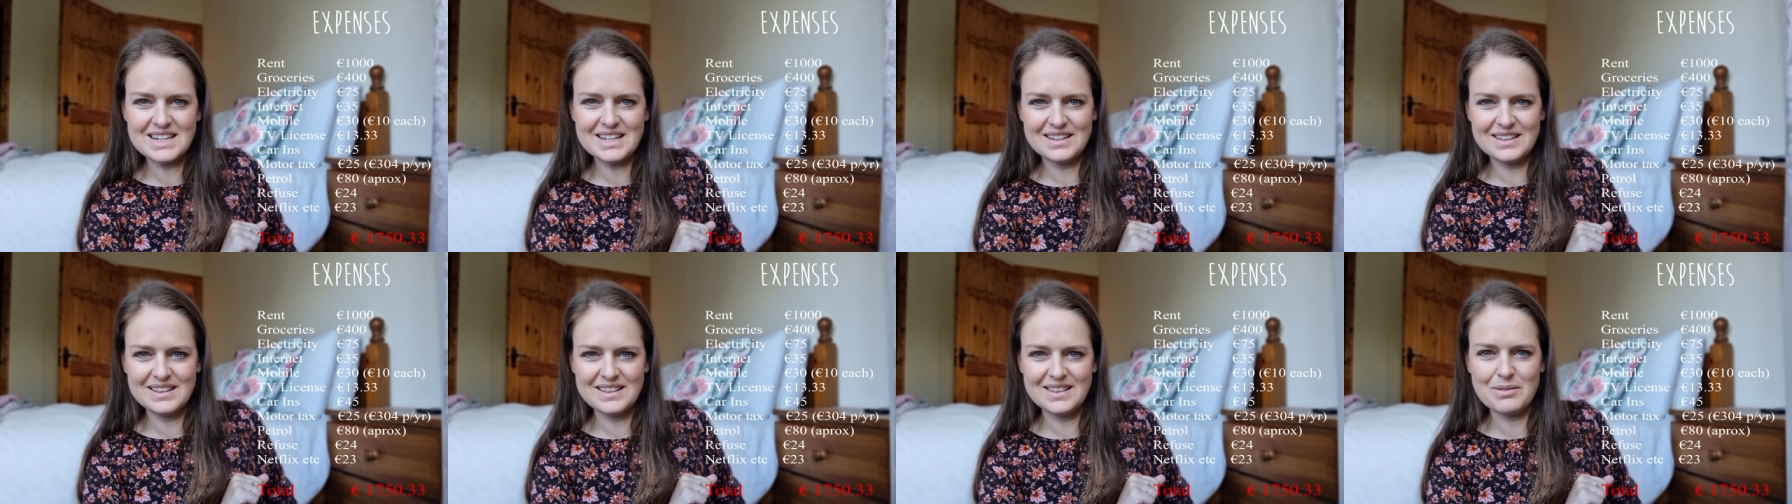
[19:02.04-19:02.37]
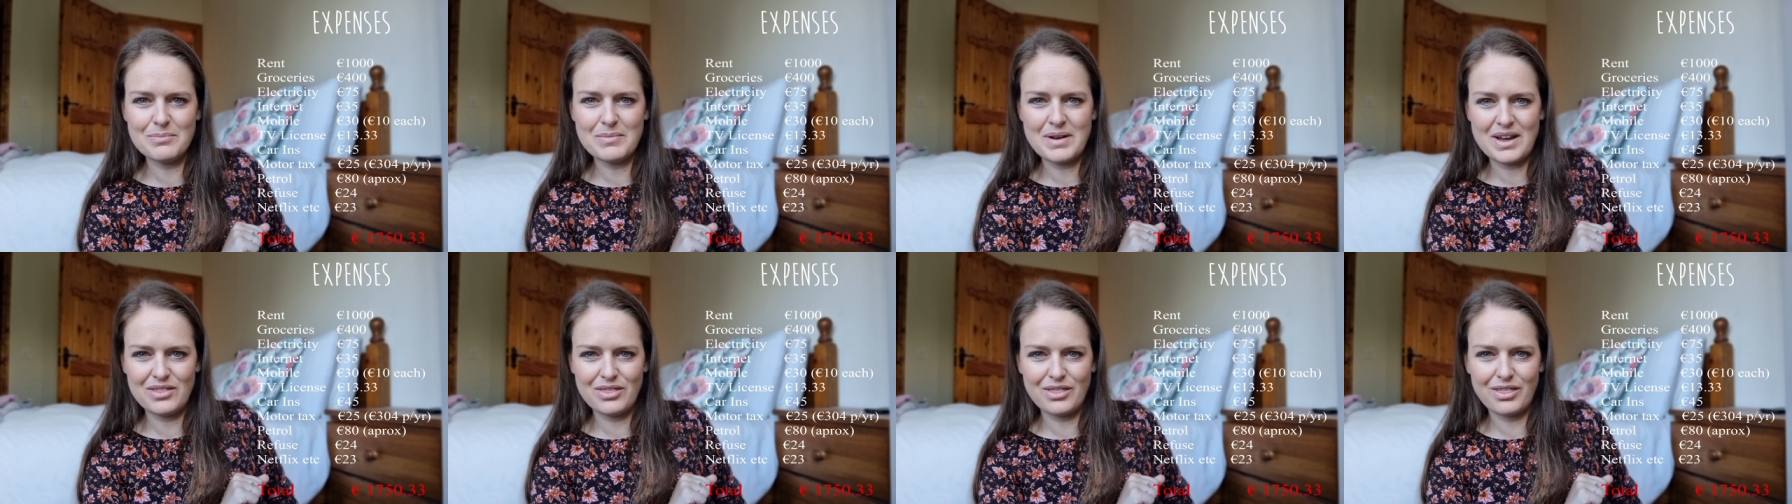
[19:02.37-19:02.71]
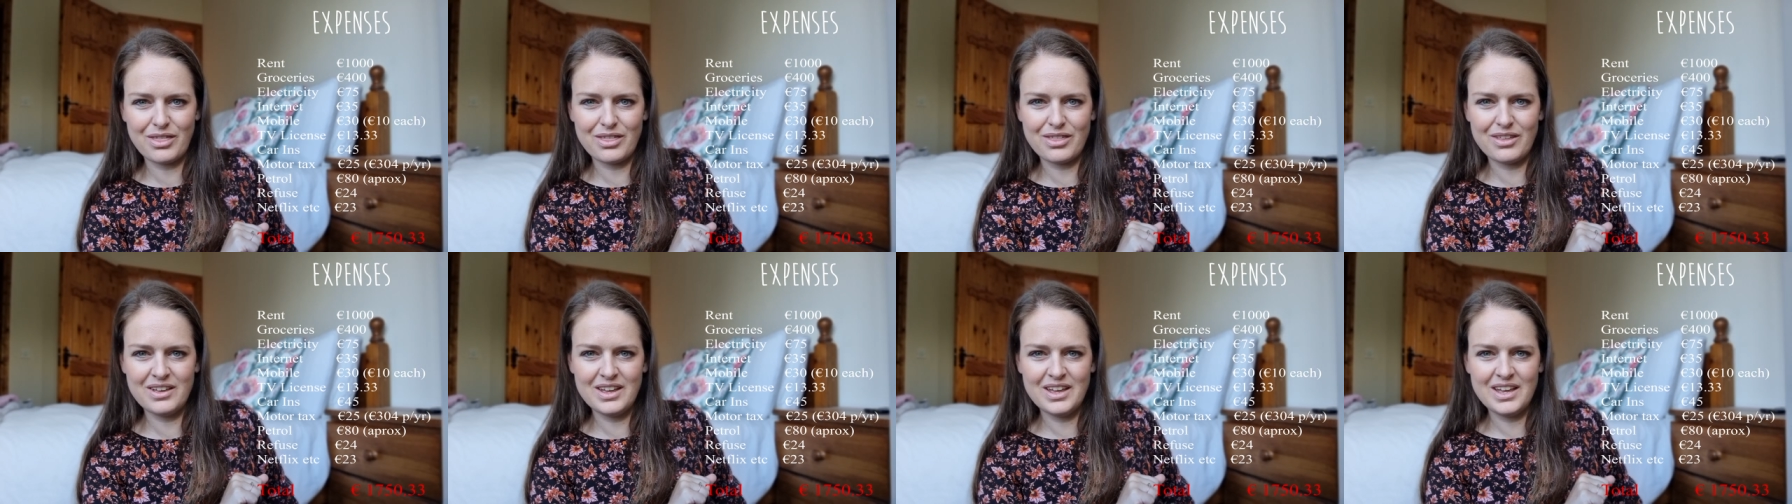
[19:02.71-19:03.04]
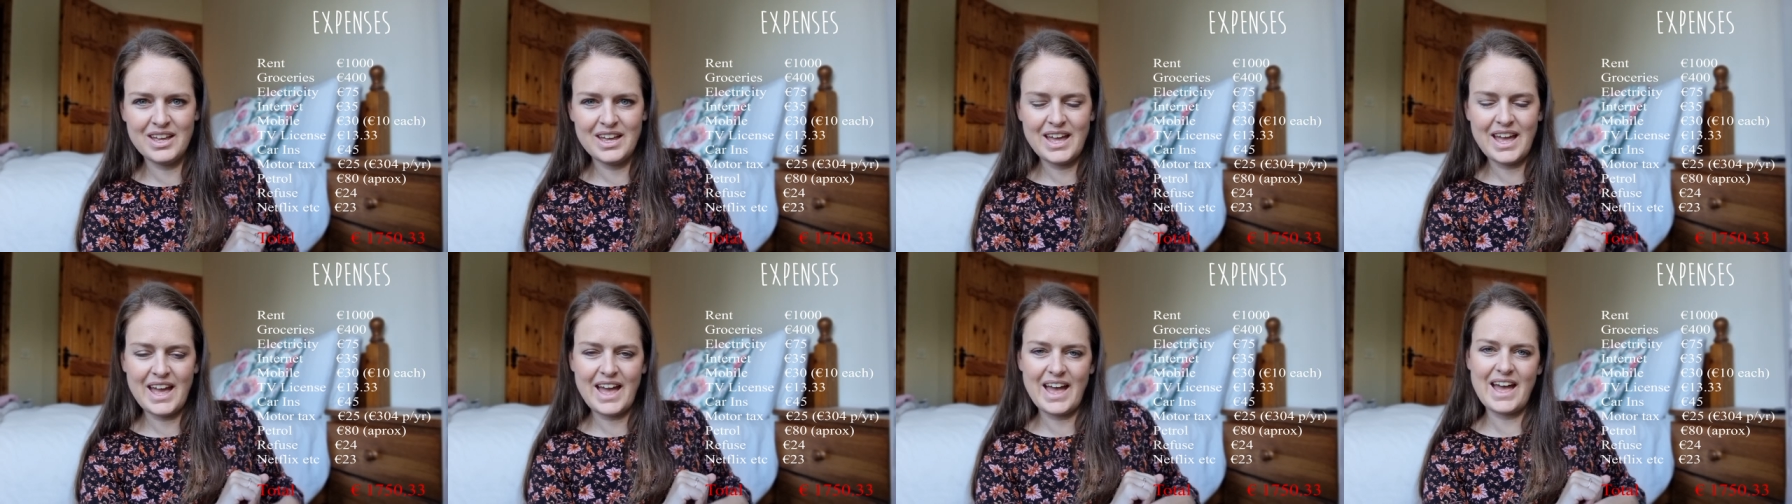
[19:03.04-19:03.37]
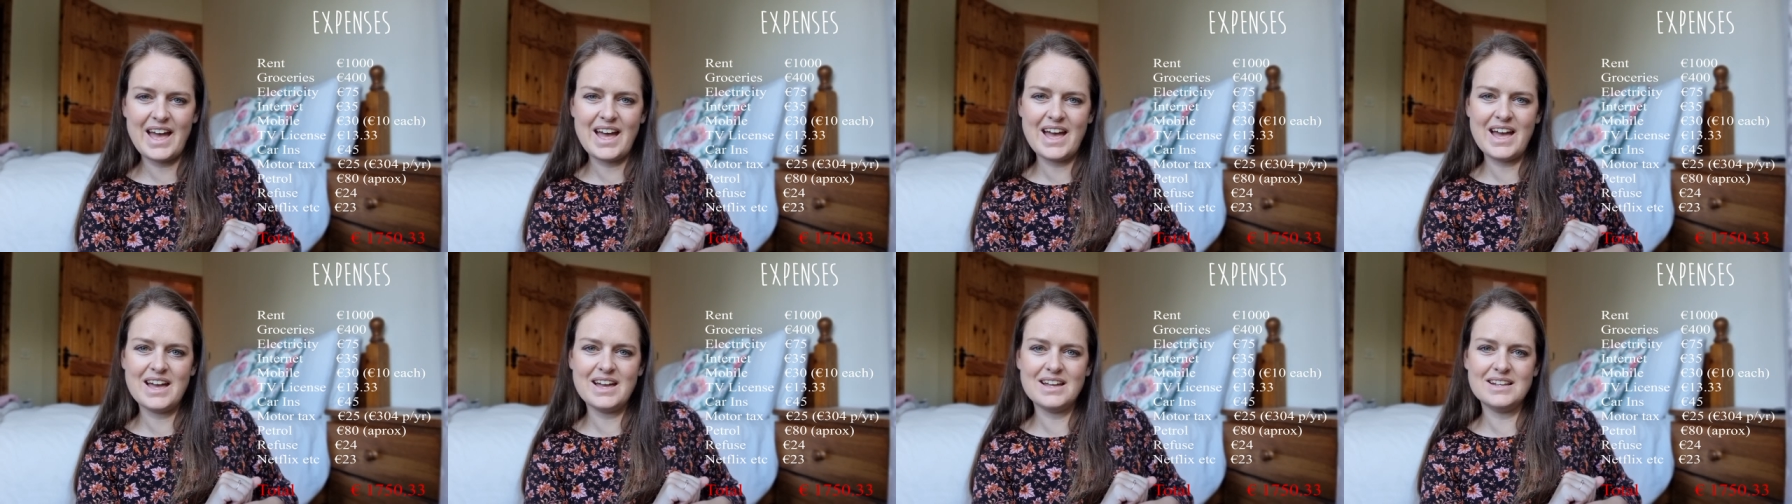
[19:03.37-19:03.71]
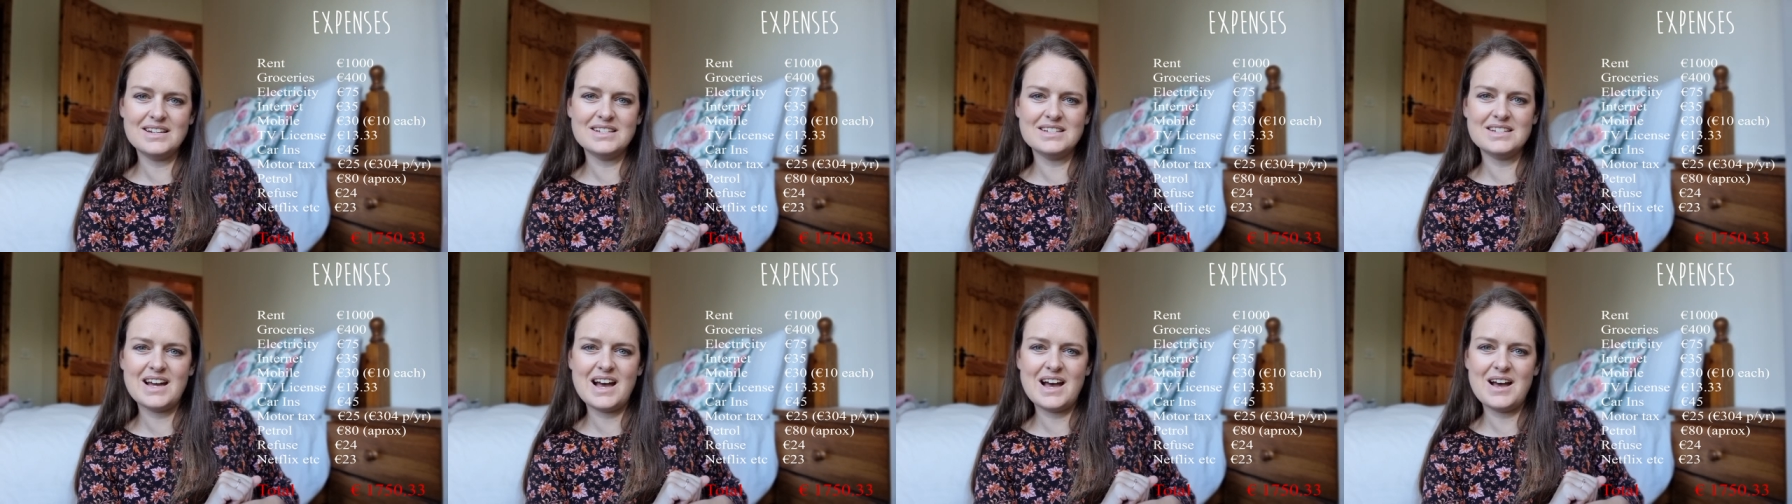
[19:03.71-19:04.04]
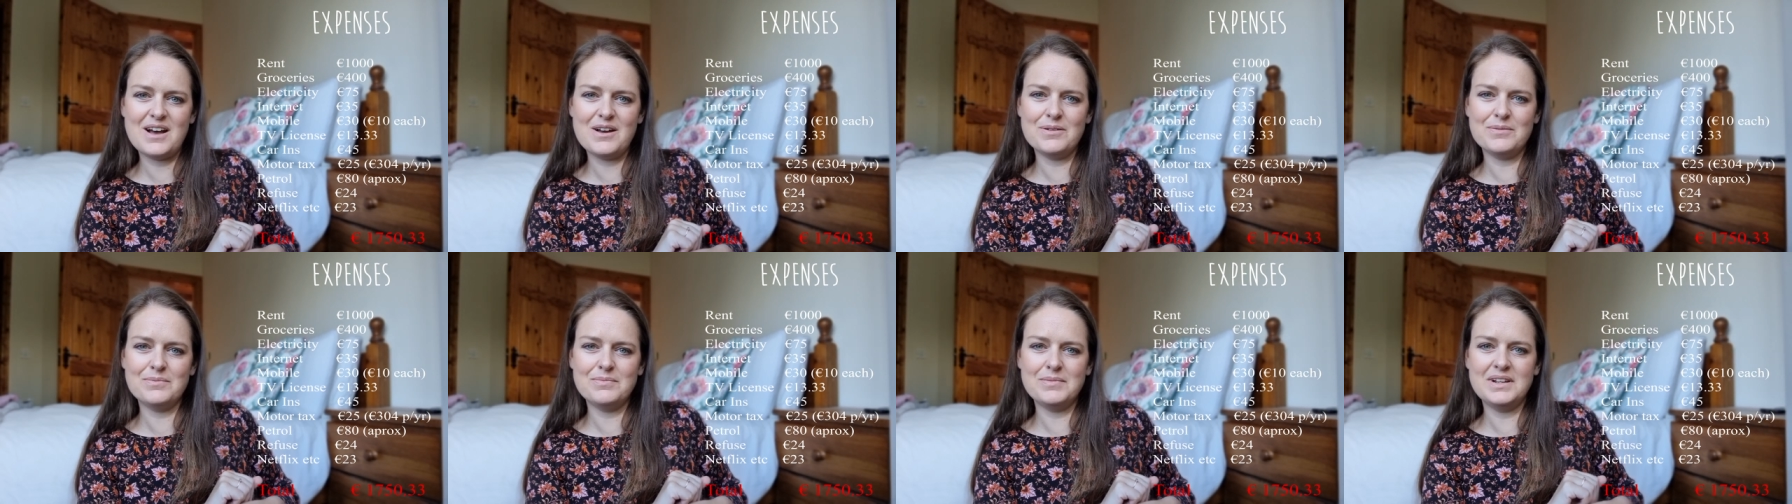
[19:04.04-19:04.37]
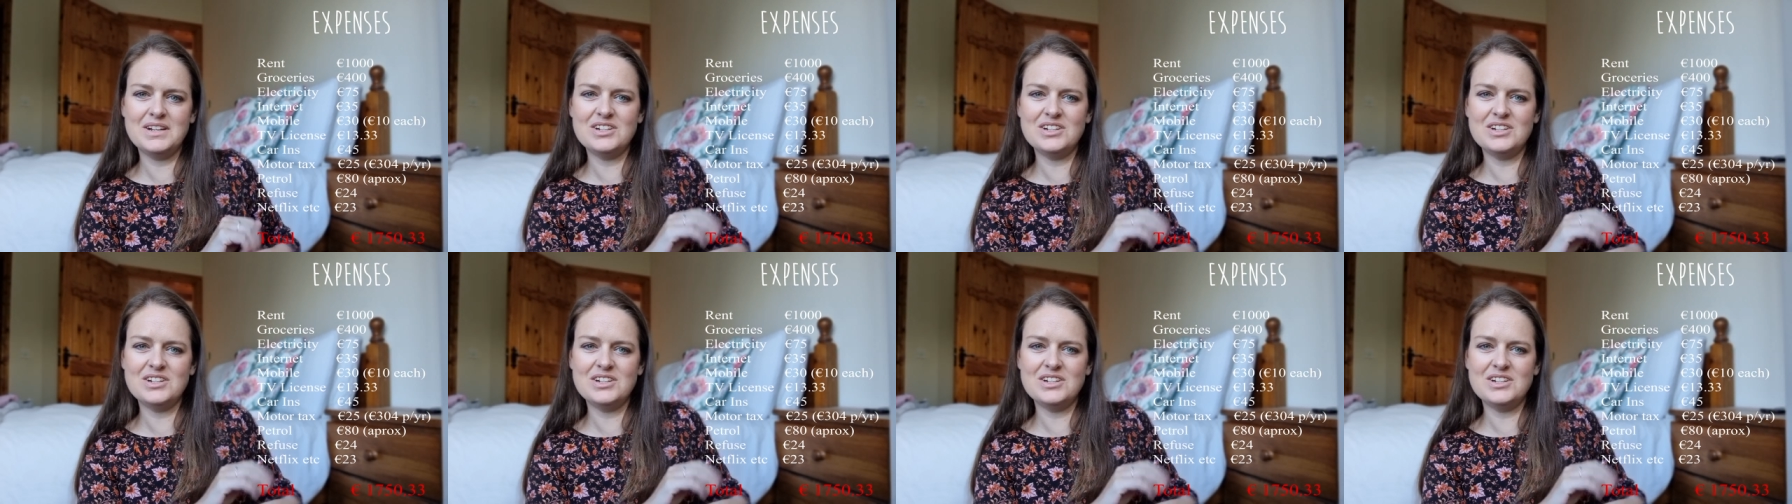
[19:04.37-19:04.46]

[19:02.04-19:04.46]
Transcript: in the month and um,